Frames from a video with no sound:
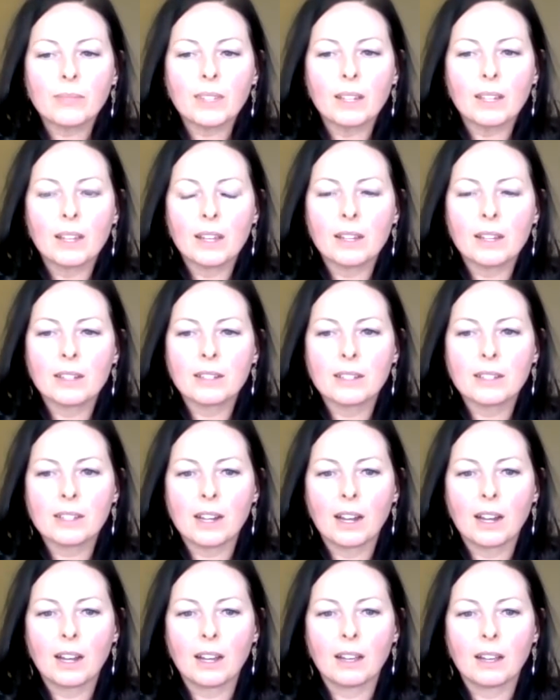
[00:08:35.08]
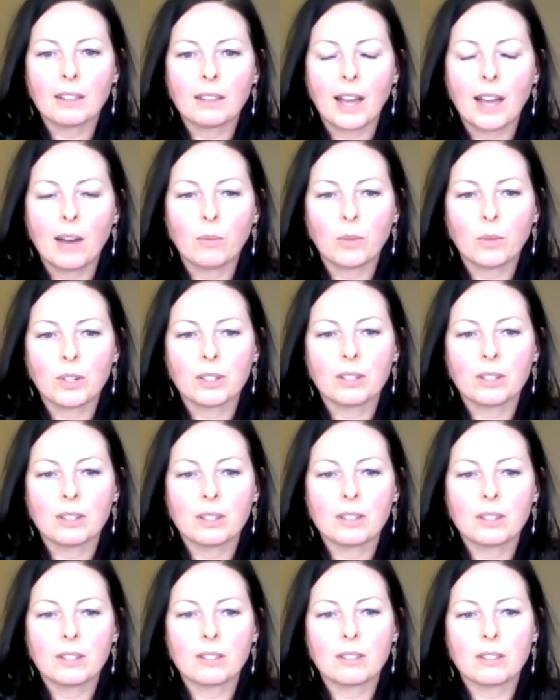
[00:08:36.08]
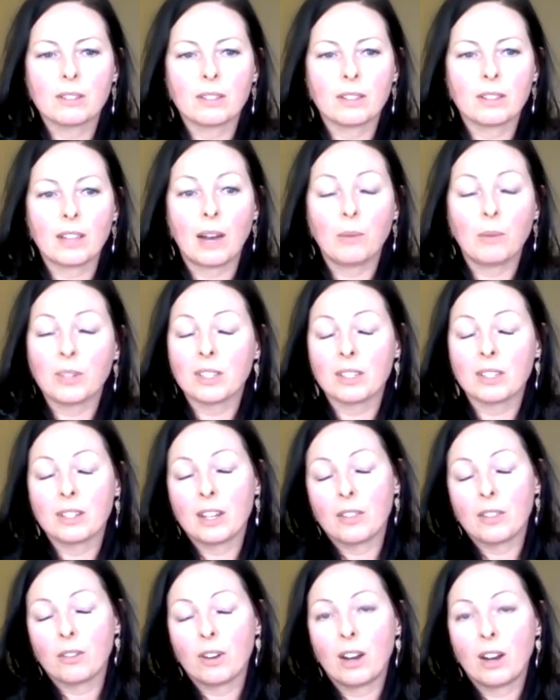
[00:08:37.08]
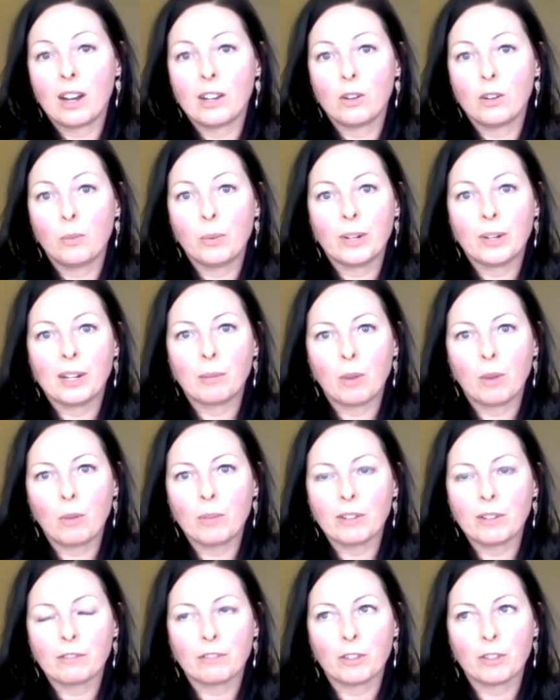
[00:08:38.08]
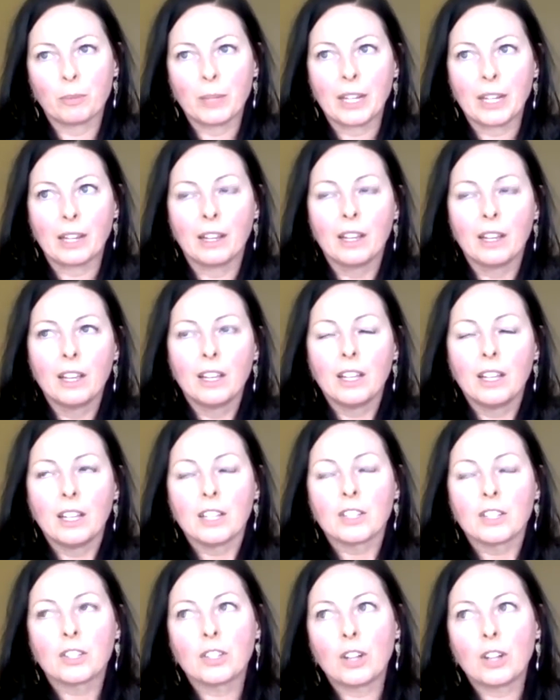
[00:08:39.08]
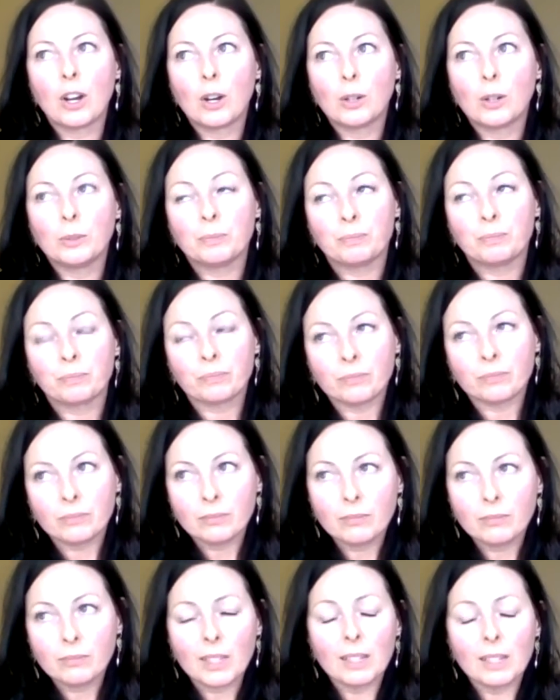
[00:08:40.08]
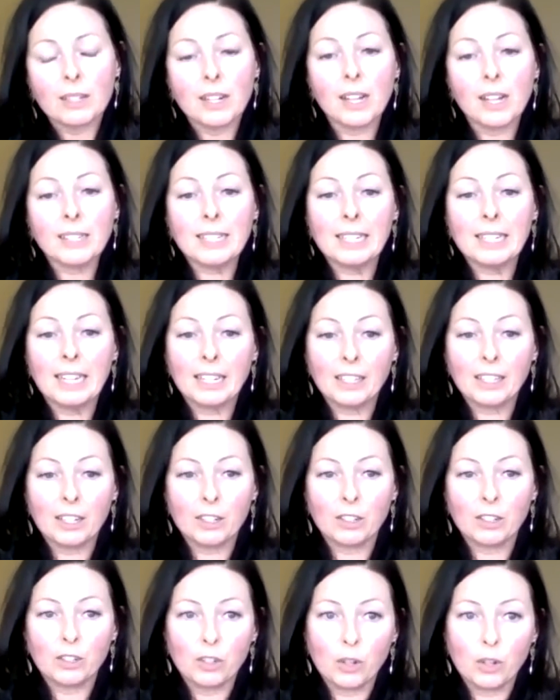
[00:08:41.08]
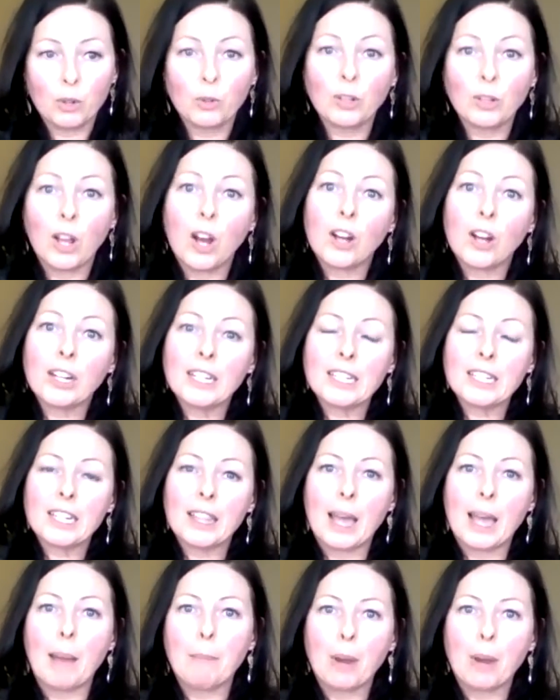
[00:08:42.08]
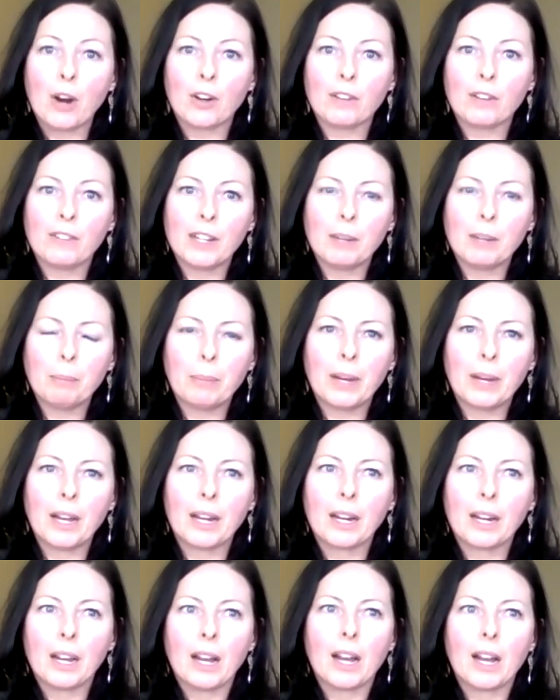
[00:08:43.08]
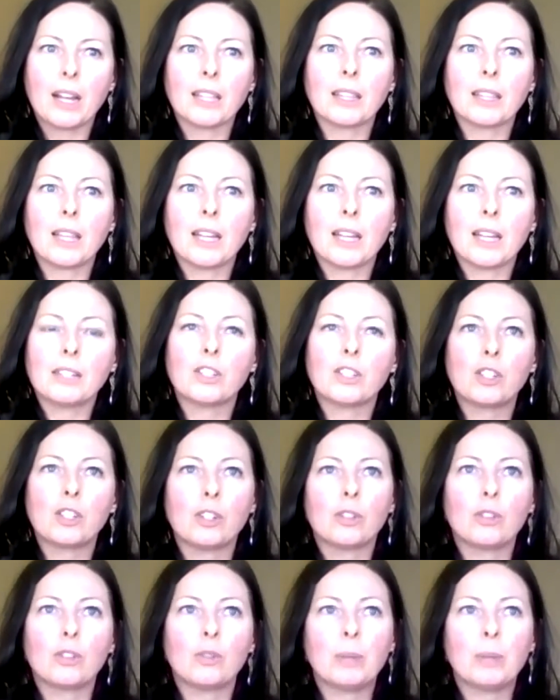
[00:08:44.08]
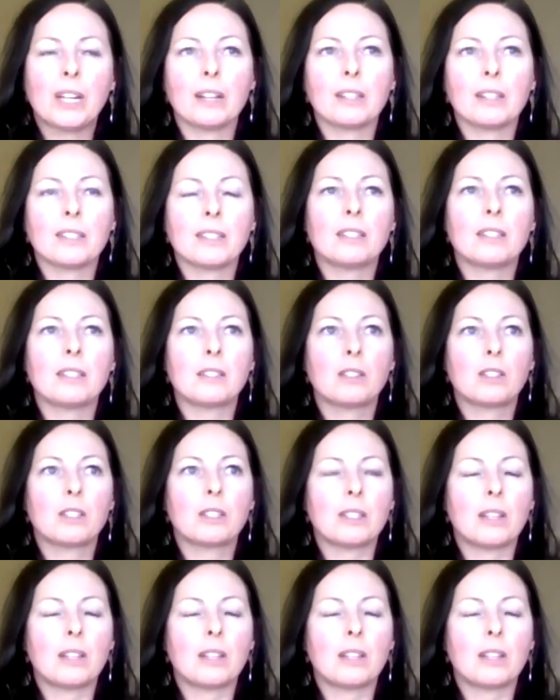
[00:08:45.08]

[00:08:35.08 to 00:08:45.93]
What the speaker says: And that was another eye-opening moment for me. So not to get too long into that part of it, but I like to, because this is